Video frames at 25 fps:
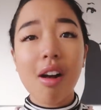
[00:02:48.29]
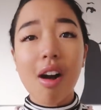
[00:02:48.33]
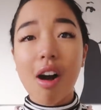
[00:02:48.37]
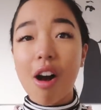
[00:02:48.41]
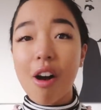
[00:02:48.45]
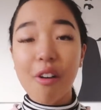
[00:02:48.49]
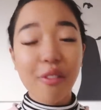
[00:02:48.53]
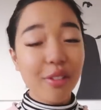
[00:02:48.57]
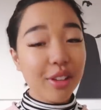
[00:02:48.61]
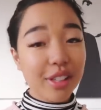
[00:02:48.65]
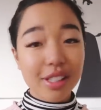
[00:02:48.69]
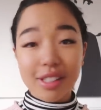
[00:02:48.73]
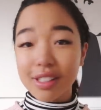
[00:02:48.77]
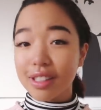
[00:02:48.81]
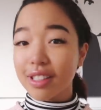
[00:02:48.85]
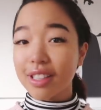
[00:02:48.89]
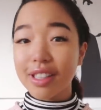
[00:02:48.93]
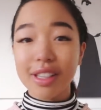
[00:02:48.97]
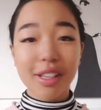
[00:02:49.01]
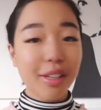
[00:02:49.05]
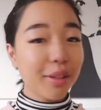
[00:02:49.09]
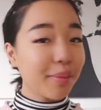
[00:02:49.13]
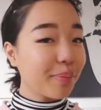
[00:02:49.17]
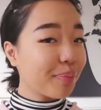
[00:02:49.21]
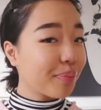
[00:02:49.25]

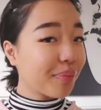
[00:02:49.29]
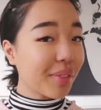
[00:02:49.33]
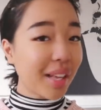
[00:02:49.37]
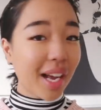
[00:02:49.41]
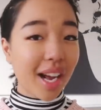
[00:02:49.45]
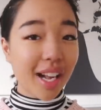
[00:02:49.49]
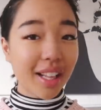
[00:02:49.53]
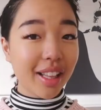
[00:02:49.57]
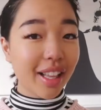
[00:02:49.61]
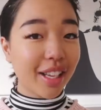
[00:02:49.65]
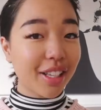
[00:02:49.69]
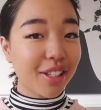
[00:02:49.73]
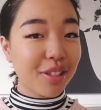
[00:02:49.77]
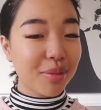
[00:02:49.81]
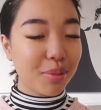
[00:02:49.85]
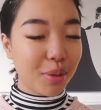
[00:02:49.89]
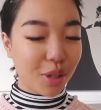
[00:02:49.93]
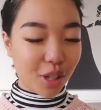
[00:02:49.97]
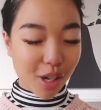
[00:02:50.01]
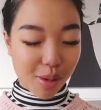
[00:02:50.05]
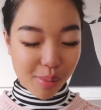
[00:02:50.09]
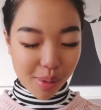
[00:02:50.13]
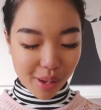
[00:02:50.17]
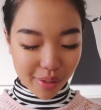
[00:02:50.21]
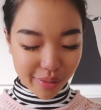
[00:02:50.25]
Obviously I like to
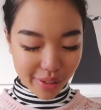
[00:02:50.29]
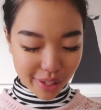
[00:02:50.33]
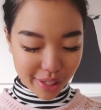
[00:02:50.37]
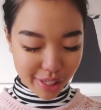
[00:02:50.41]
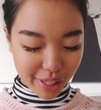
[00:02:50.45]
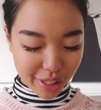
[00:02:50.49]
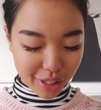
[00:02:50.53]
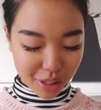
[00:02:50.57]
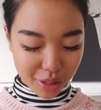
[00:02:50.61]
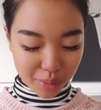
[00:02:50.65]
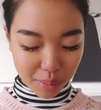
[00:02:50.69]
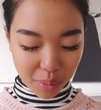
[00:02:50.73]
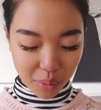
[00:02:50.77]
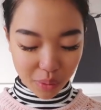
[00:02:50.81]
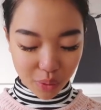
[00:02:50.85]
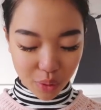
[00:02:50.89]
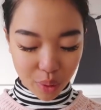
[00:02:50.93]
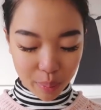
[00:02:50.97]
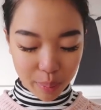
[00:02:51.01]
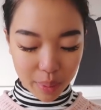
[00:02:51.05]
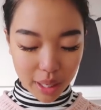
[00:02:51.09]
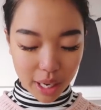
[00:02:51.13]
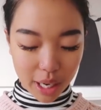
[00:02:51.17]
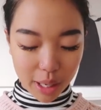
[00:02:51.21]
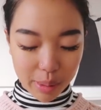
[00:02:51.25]
put on my foundation
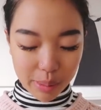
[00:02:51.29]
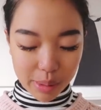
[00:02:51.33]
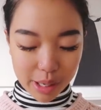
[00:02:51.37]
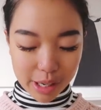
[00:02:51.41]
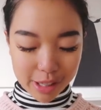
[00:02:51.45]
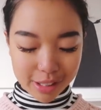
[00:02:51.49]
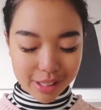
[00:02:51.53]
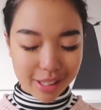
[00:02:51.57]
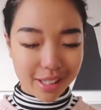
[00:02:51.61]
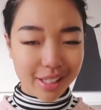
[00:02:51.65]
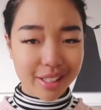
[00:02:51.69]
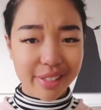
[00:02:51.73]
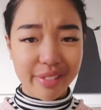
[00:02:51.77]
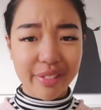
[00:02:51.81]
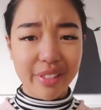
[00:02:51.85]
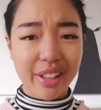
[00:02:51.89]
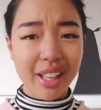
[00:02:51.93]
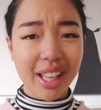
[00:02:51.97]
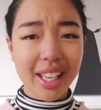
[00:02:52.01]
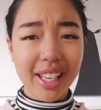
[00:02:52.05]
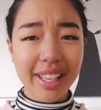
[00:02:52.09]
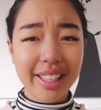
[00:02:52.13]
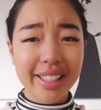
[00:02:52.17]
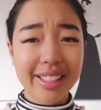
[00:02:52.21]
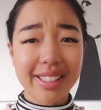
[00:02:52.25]
before my eyebrows. I just
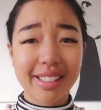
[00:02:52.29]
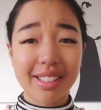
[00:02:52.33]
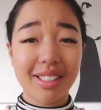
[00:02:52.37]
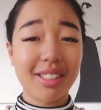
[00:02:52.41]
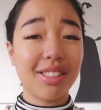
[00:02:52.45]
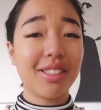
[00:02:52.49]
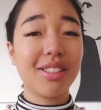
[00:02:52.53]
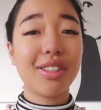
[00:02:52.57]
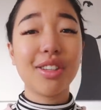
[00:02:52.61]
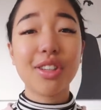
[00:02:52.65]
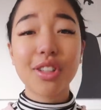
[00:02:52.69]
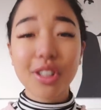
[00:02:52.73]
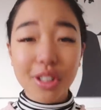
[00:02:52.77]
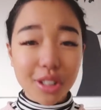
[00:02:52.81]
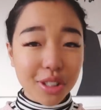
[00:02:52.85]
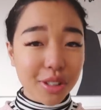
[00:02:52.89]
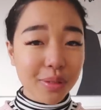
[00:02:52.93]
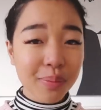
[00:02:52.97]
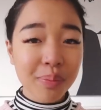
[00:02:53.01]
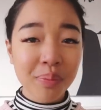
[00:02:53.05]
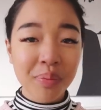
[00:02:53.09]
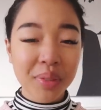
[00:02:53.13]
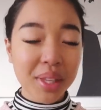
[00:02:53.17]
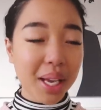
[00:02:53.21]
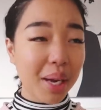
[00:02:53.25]
feel like it's easier.